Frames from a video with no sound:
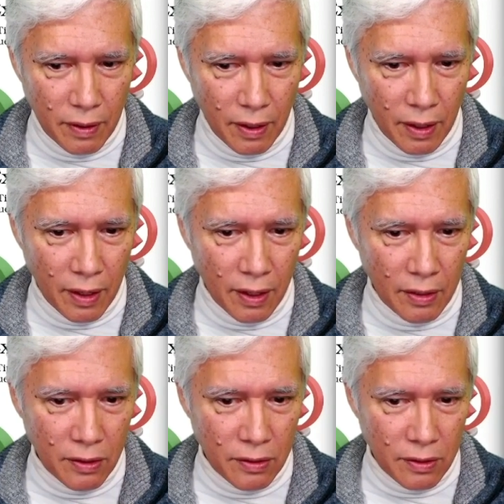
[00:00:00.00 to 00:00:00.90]

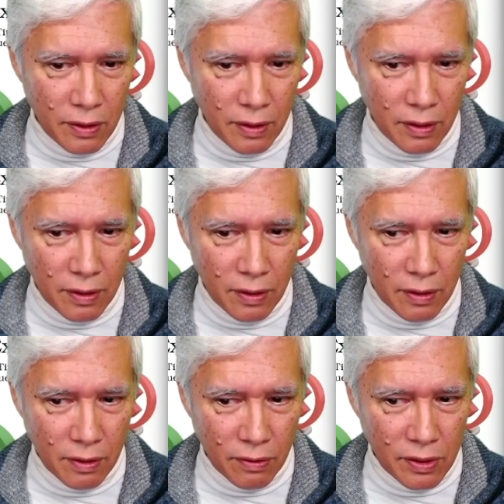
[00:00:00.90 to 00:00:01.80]
And
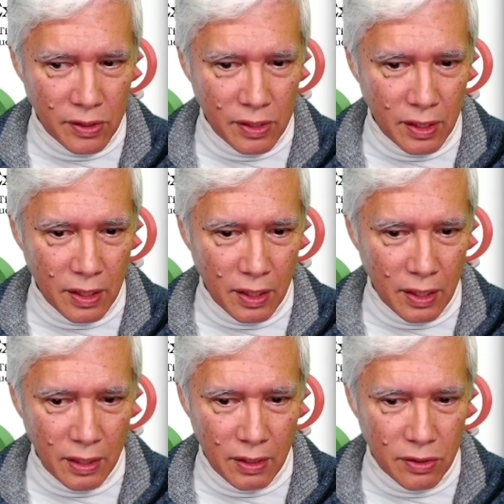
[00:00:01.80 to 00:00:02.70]
you can see
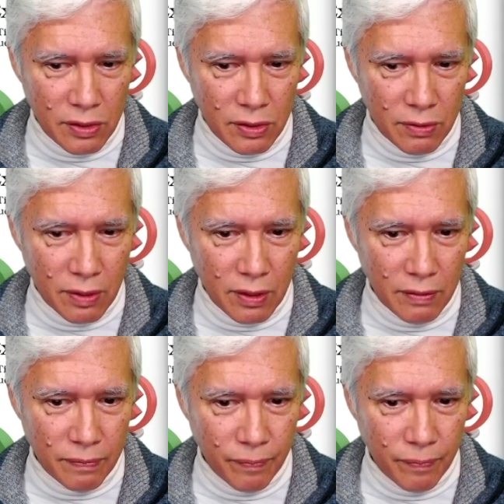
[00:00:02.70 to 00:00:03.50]
it is doing